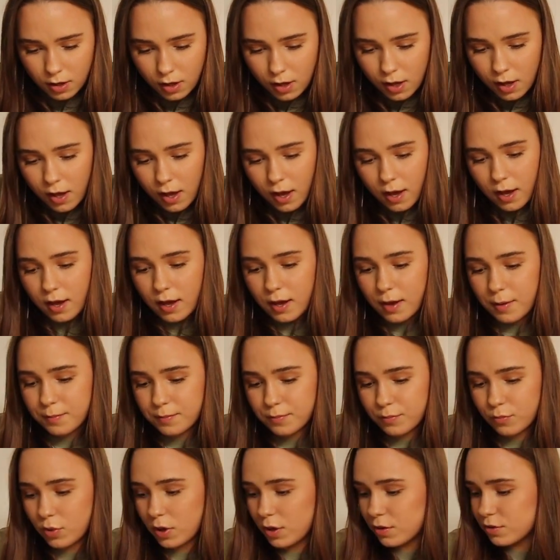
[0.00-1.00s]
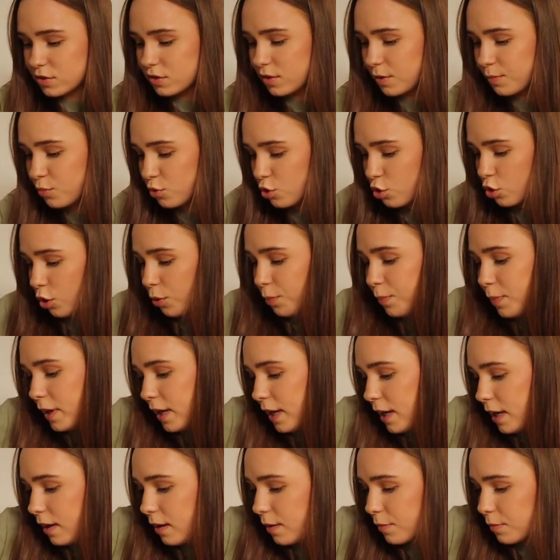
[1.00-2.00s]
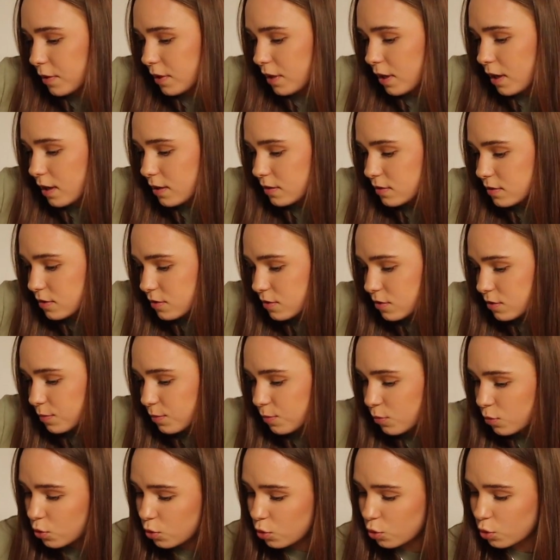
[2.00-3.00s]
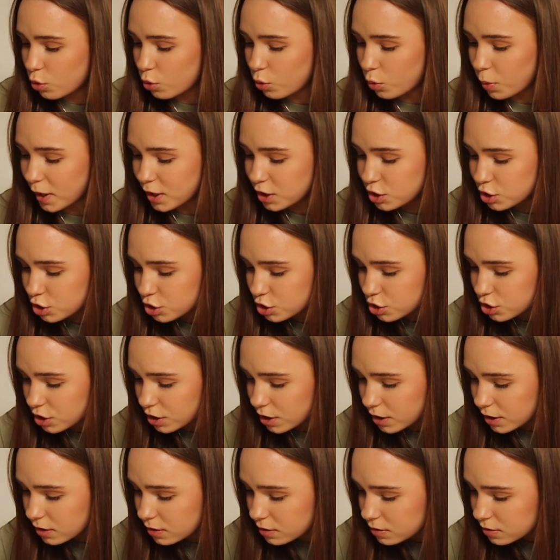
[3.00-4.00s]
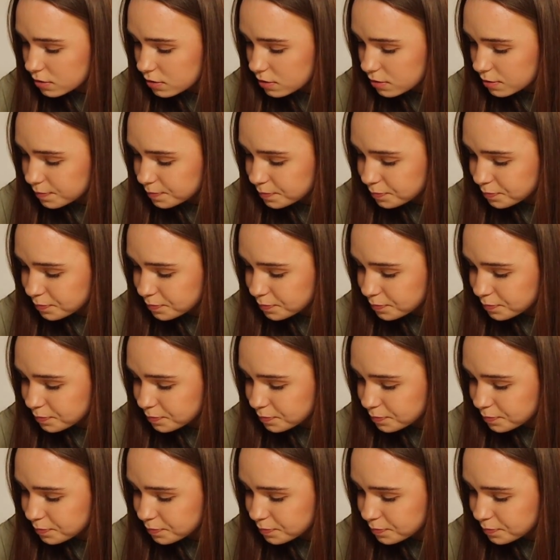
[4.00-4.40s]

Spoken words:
While I'm chopping, I'm going to answer some more questions.